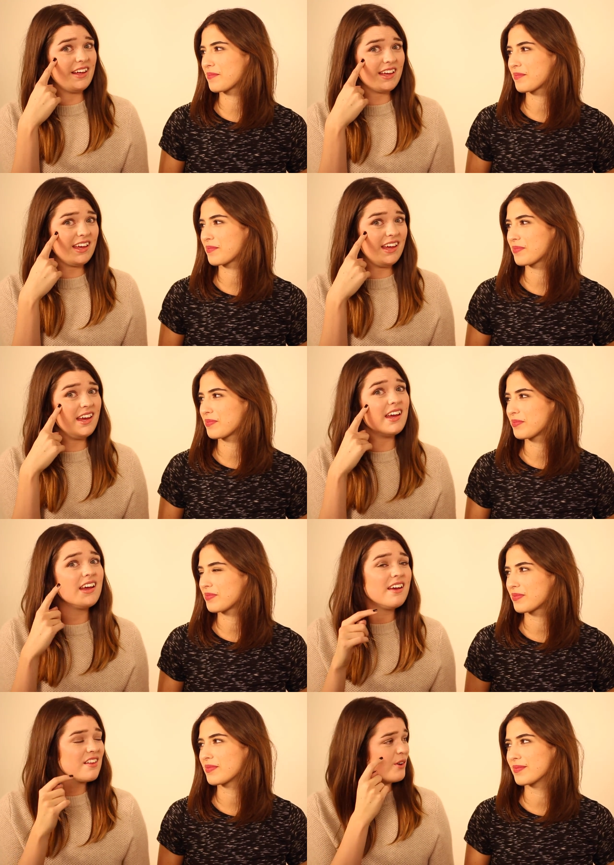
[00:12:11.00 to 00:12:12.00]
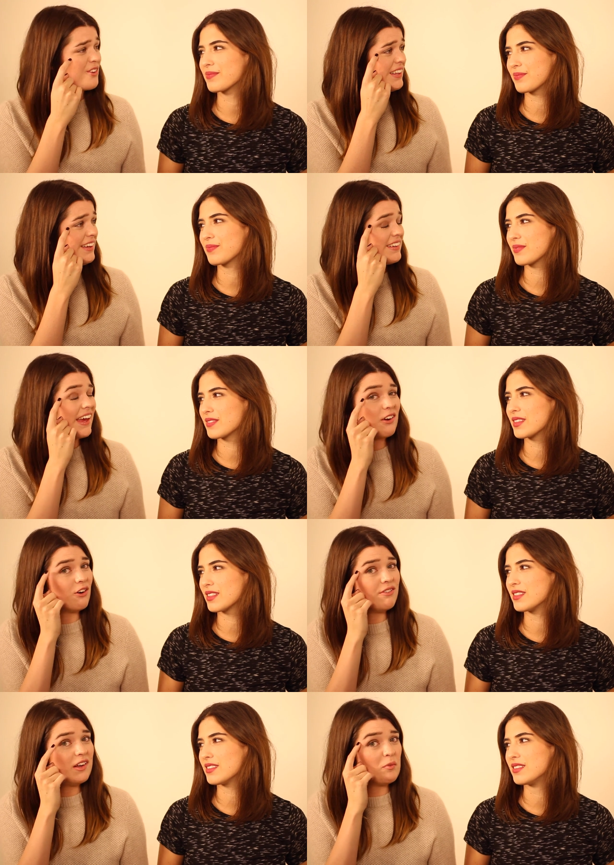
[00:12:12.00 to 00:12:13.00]
Speaker 1: to like here, so I just need to take
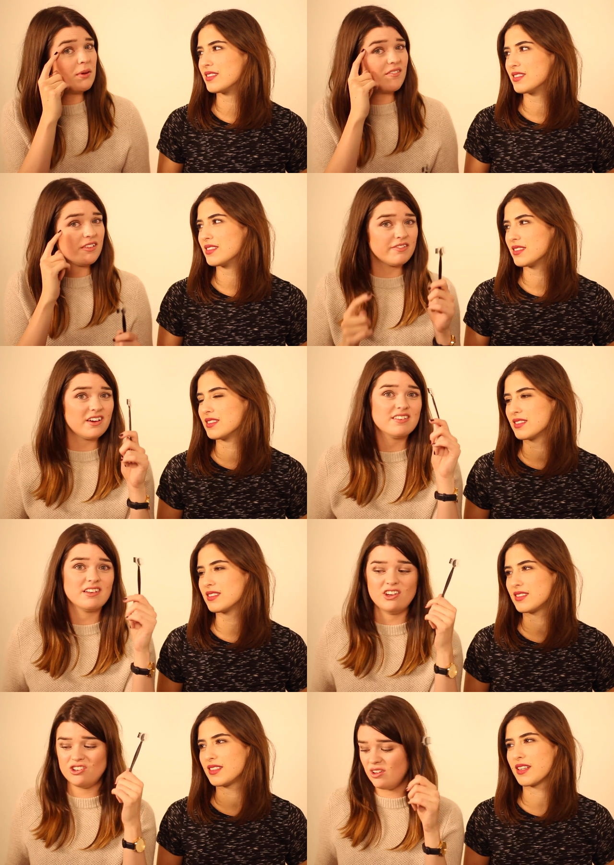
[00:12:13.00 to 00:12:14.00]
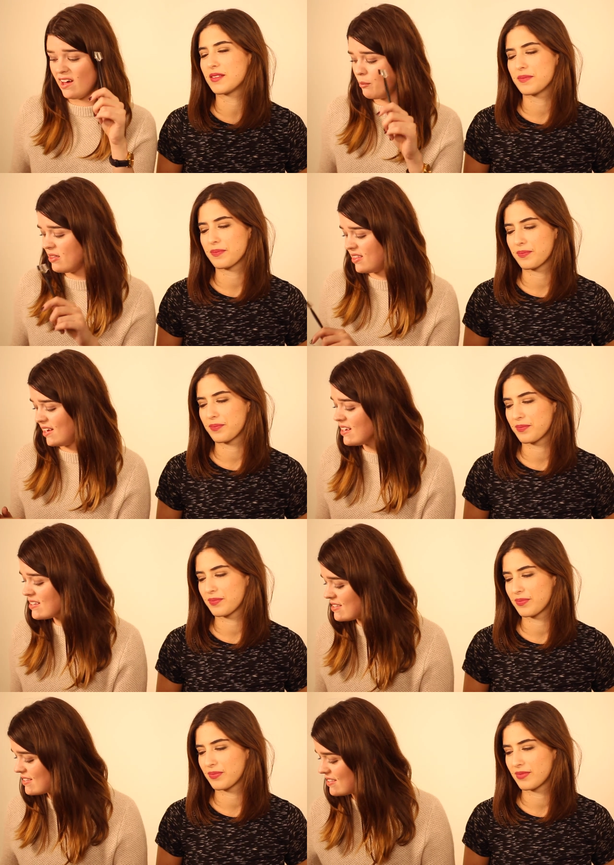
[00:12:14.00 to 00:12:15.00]
off a little bit of the fuzz, and I do that with this.
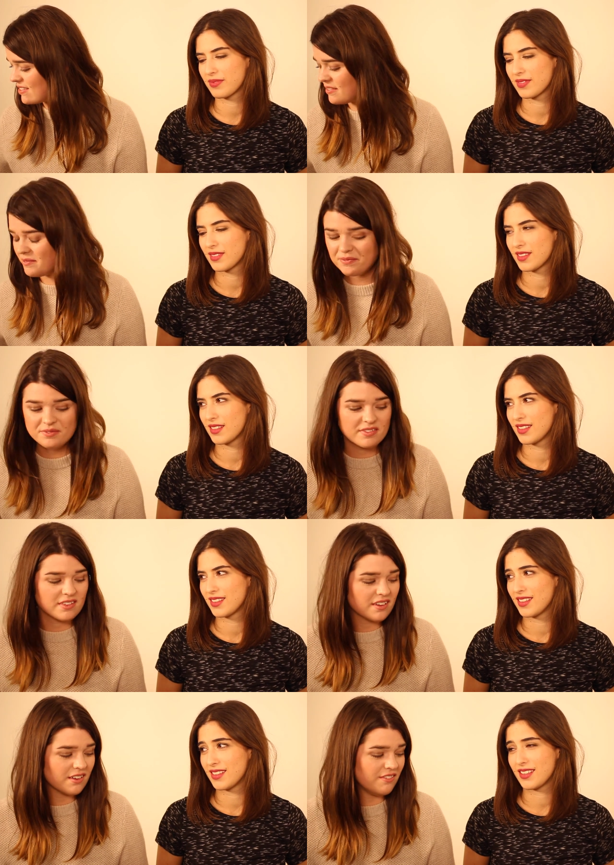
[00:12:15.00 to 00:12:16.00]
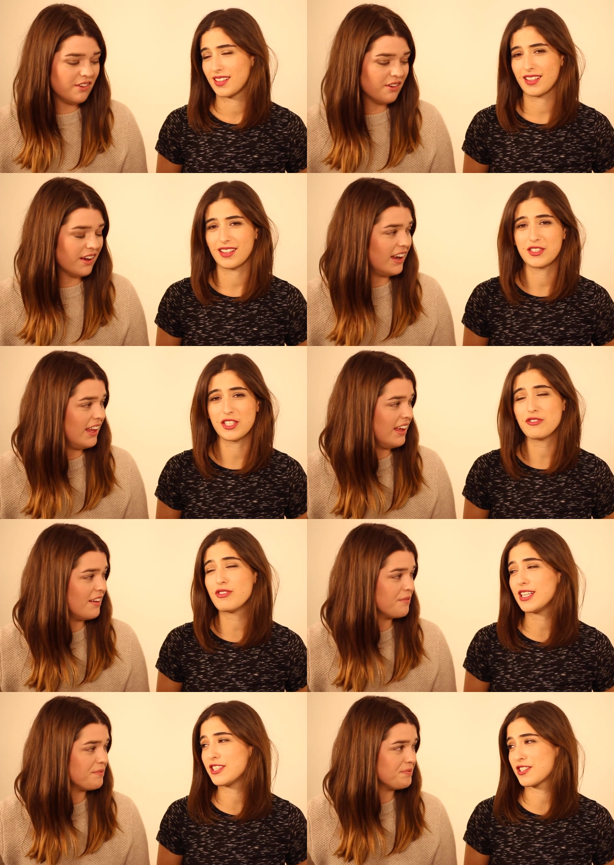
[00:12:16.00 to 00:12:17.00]
Have you got any? Did you
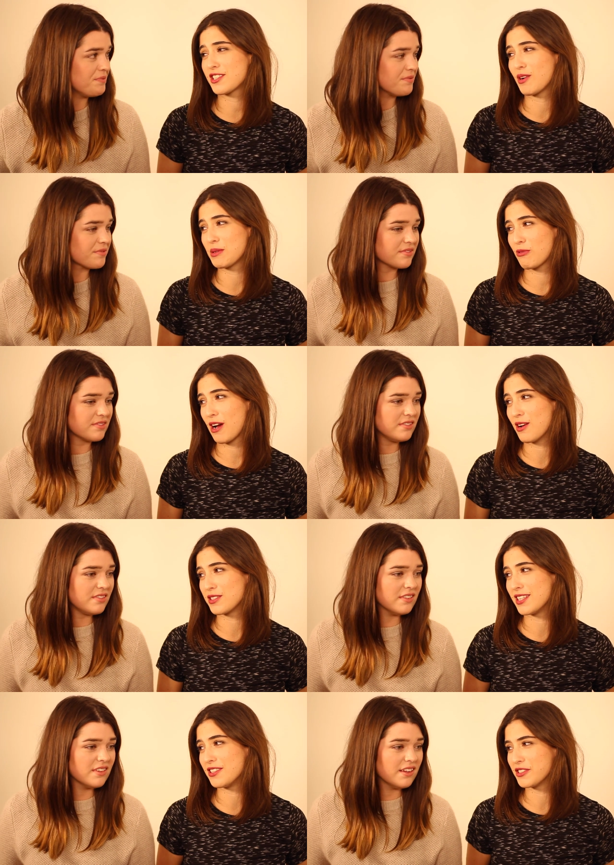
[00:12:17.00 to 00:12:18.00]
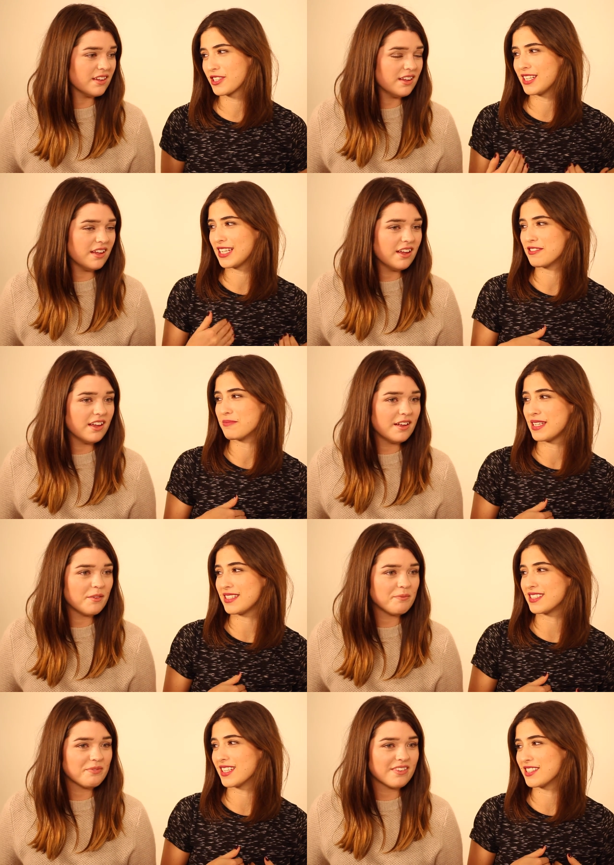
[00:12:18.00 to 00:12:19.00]
really
Speaker 2: just start with brows and then you're going to leave me
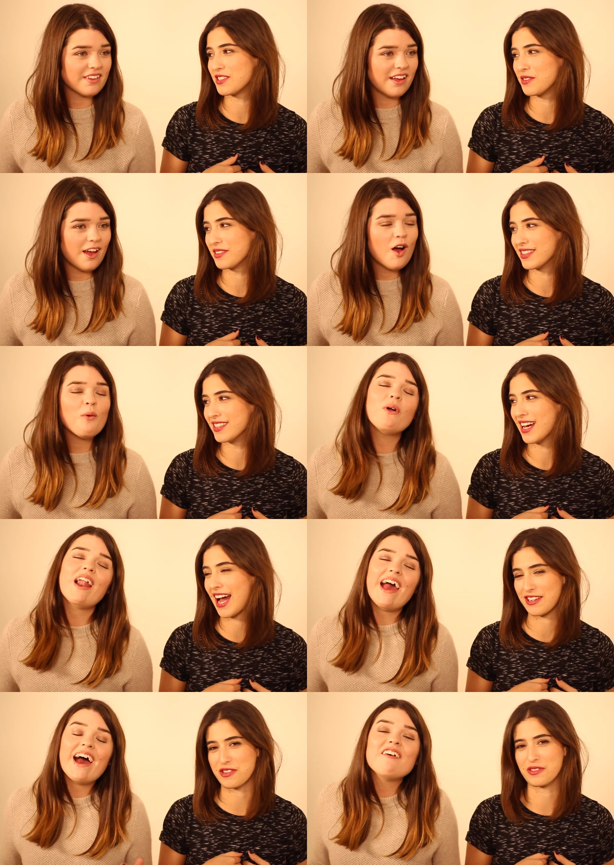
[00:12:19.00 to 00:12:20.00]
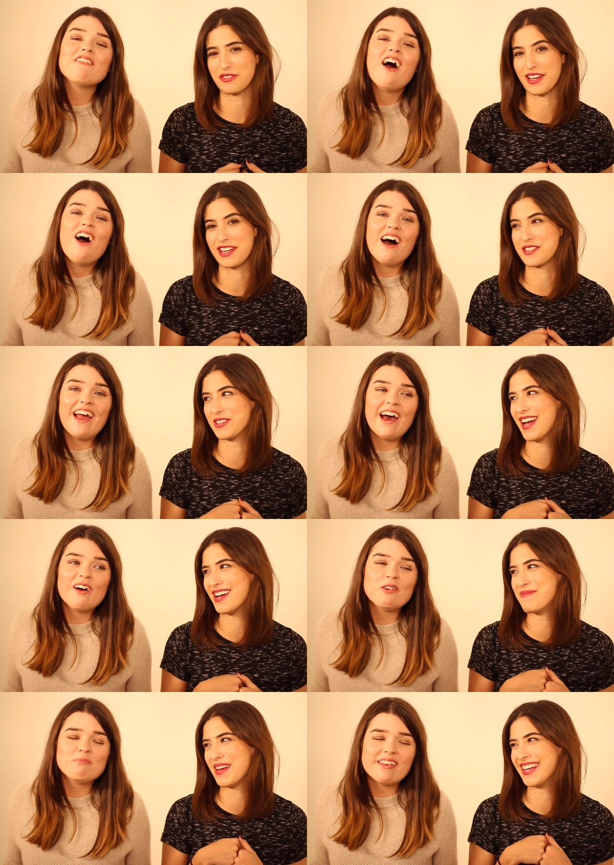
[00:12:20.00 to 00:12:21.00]
to like do the
Speaker 1: well? I have facial I
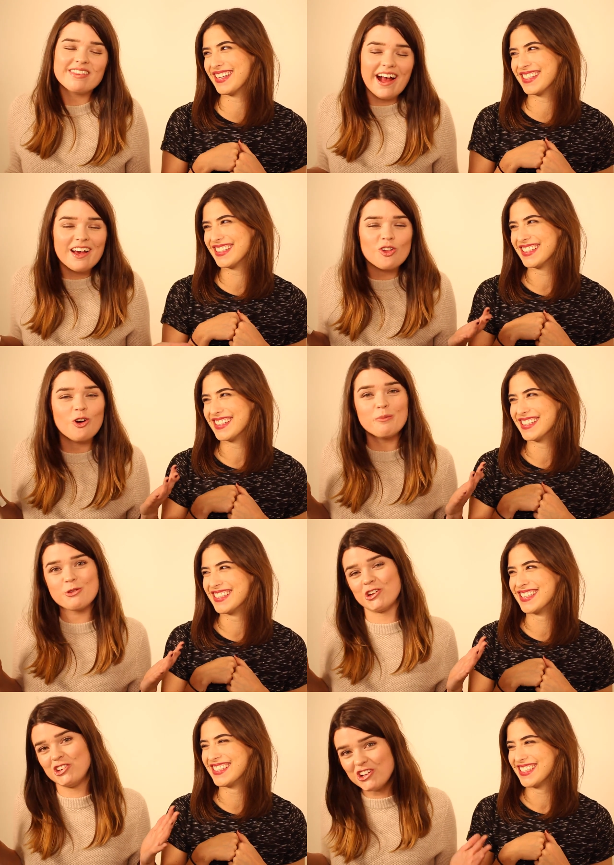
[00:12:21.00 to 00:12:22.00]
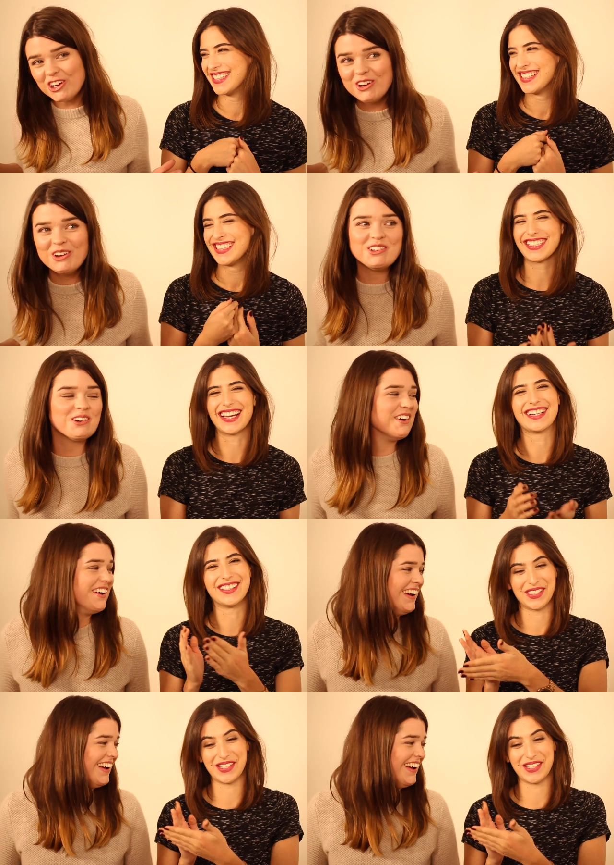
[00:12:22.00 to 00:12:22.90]
have the moustache option too. Okay, go